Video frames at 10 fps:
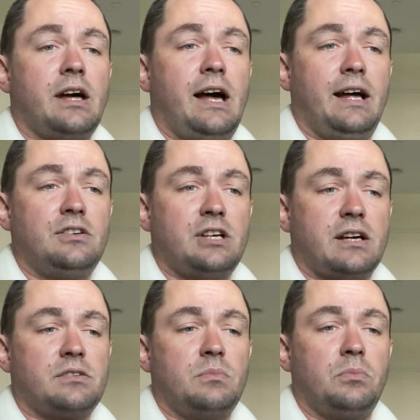at
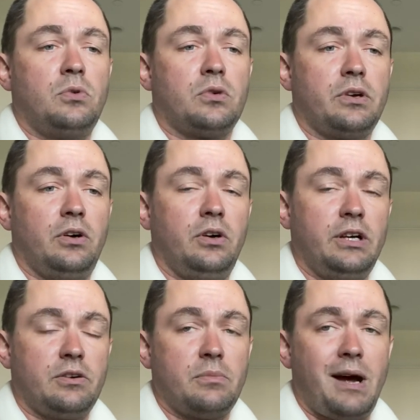Jackson Memorial
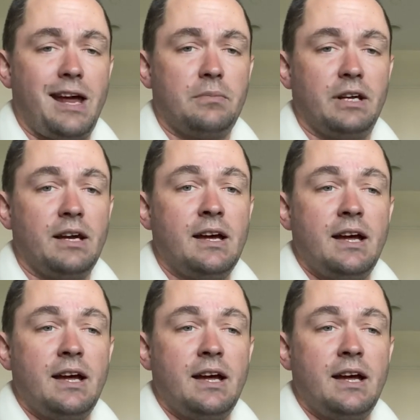here in Miami